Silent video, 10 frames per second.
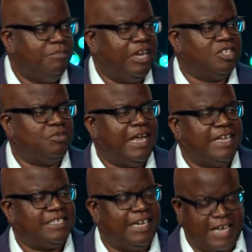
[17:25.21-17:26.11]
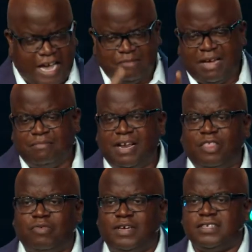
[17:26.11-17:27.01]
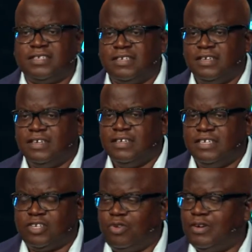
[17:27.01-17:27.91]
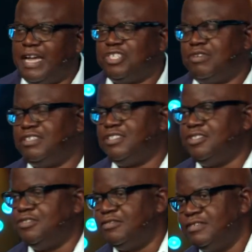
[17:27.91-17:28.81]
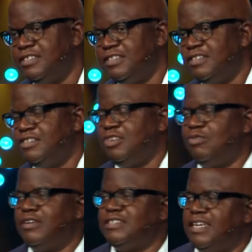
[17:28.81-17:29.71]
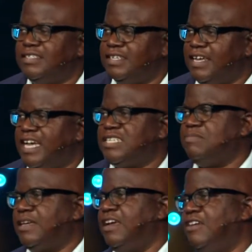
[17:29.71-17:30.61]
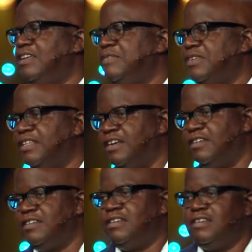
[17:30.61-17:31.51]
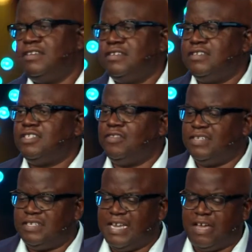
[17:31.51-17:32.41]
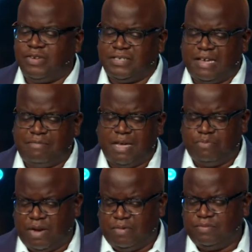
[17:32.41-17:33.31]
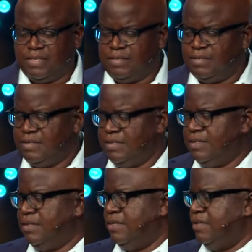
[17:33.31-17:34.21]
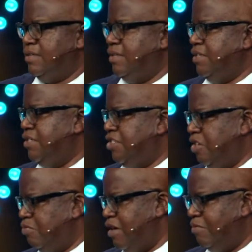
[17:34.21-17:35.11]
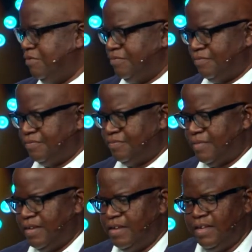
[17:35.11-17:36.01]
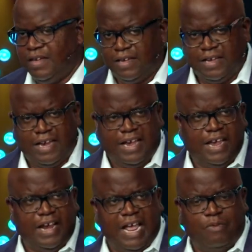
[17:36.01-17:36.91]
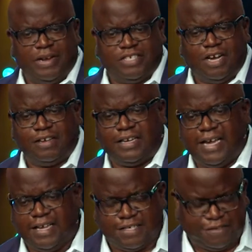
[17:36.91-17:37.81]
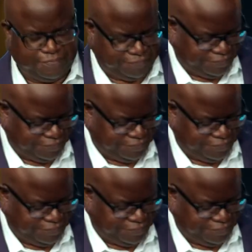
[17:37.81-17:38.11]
Because what I said out of my mouth was, is, Lord, I trust you. Your word says to cast my care and leave it there. So this now is not my problem. This is your problem. And I went and taught a class.